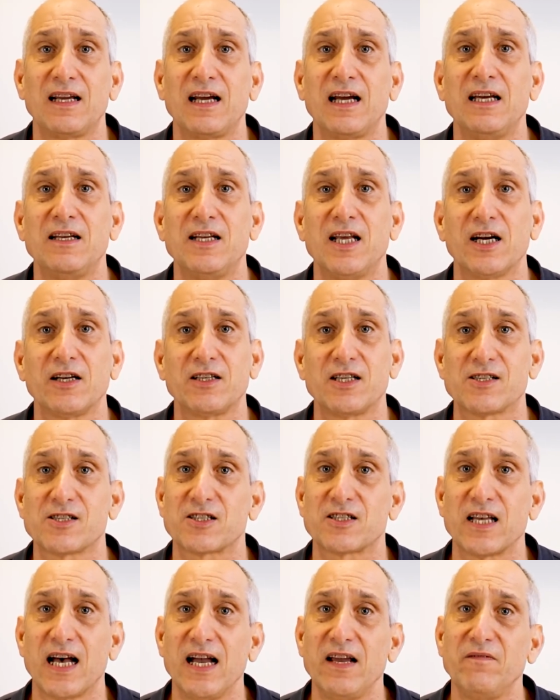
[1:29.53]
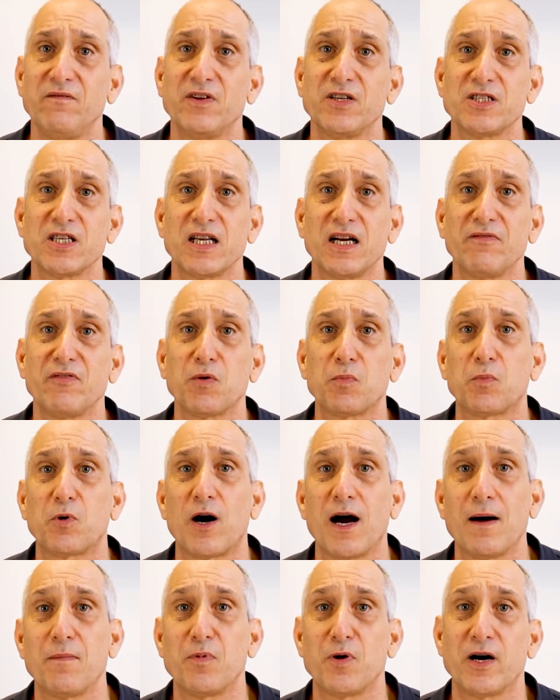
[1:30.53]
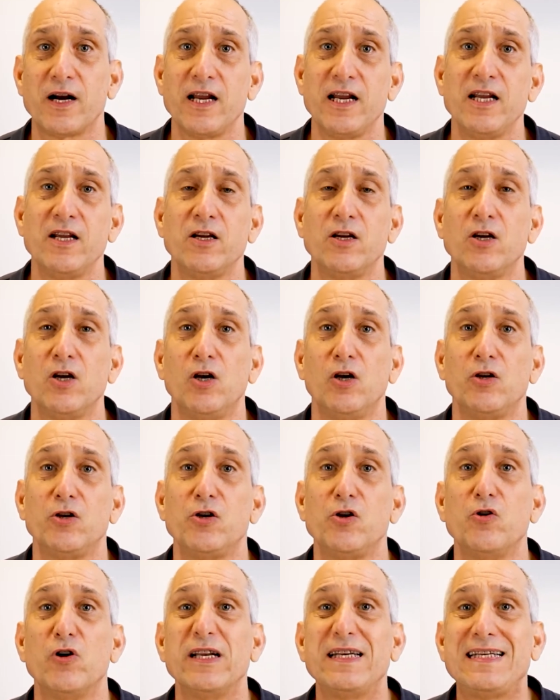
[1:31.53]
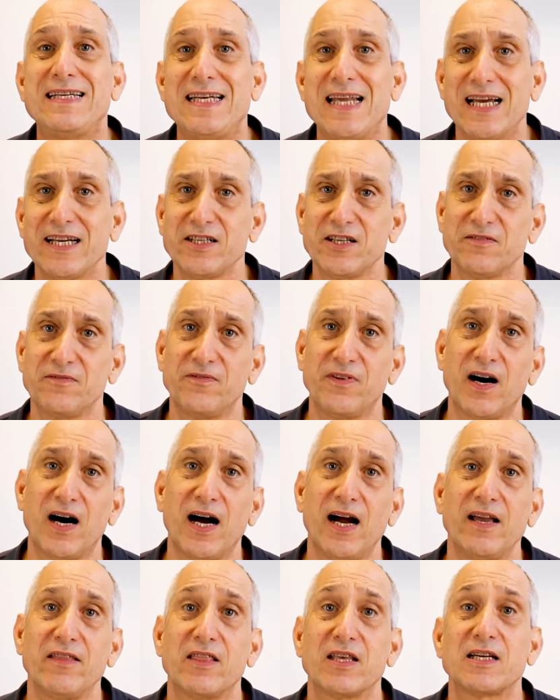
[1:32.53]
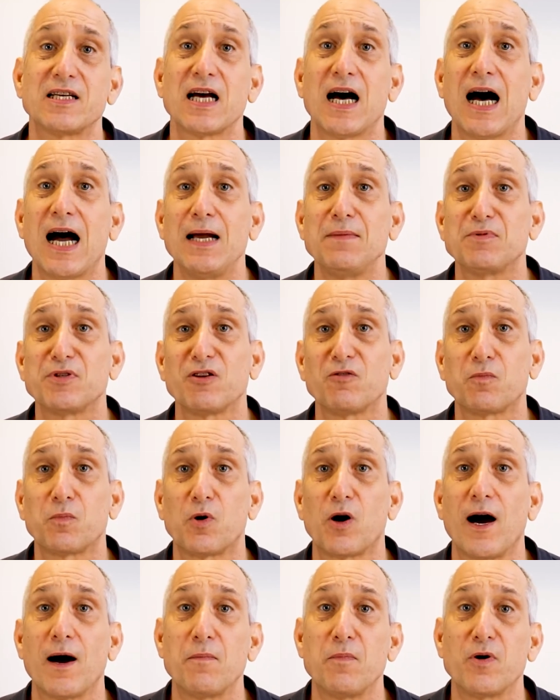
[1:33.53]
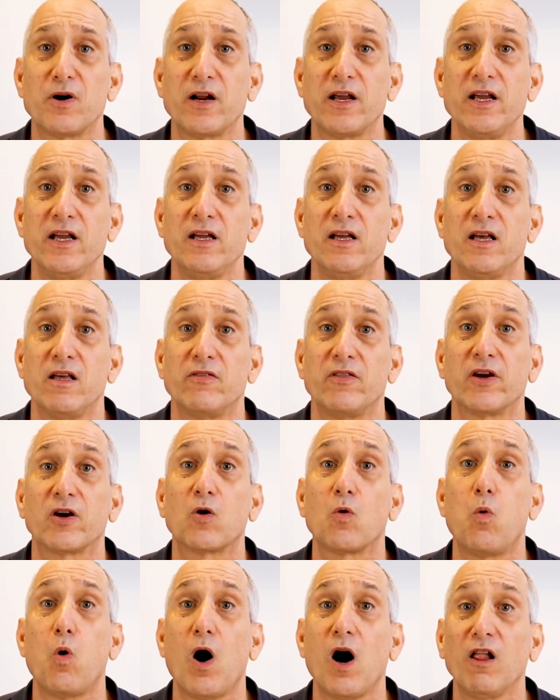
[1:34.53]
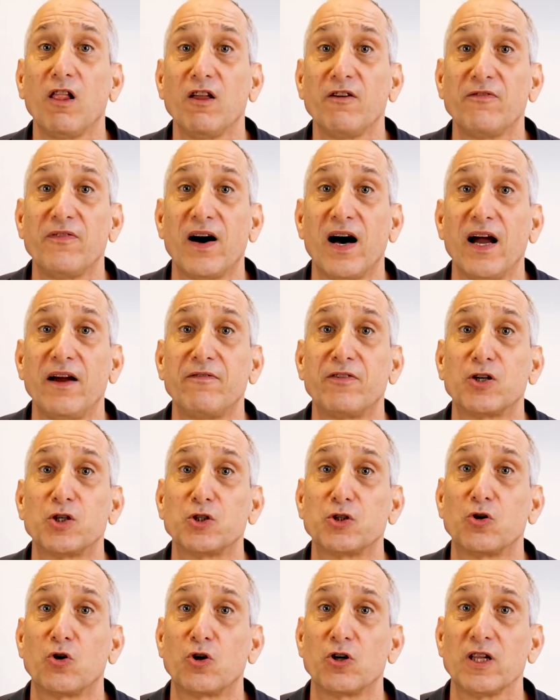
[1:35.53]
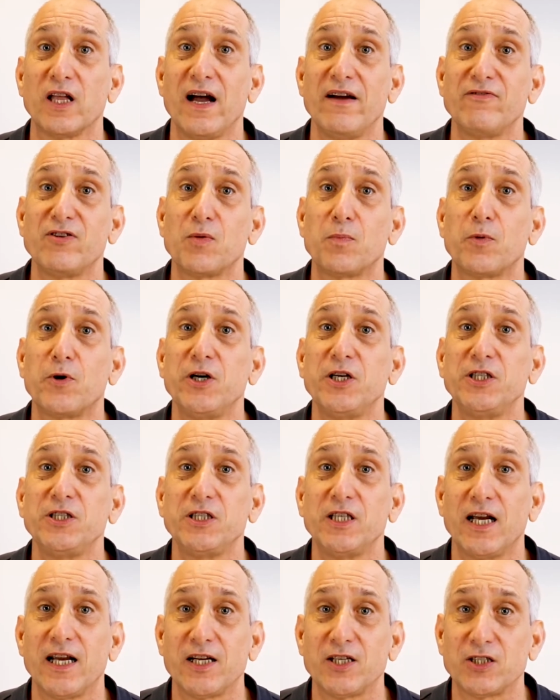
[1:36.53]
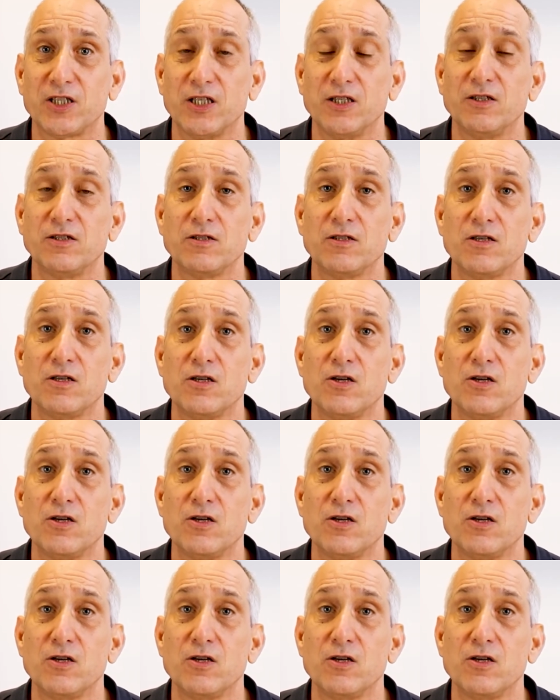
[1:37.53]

conduct a site visit of the property to identify the types of property that qualify for short life depreciation,